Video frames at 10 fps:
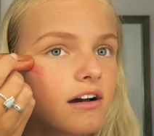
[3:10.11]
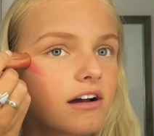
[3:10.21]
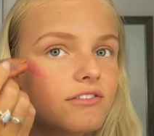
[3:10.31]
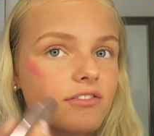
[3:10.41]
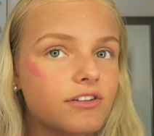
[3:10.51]

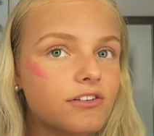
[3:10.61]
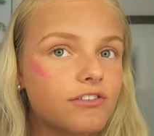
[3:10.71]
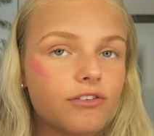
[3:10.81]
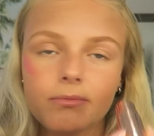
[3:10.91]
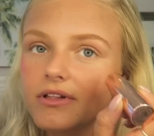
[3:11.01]
I
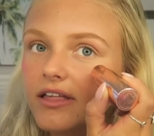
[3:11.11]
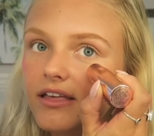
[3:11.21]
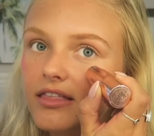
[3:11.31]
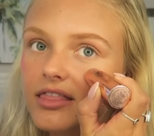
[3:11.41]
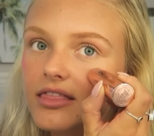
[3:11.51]
literally just put
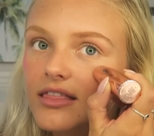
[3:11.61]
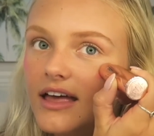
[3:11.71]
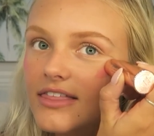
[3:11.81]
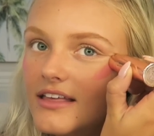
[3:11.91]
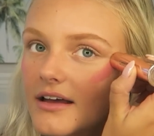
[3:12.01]
like,
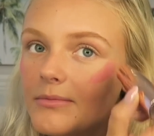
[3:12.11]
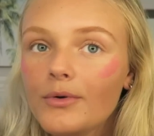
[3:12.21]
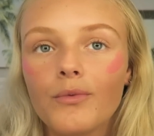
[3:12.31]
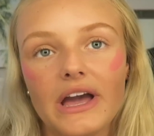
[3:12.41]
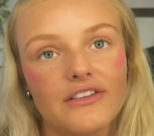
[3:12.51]
I think I
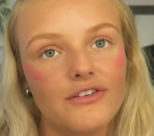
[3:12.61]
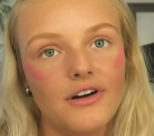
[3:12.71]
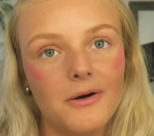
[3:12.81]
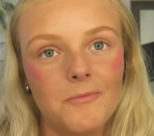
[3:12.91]
put way too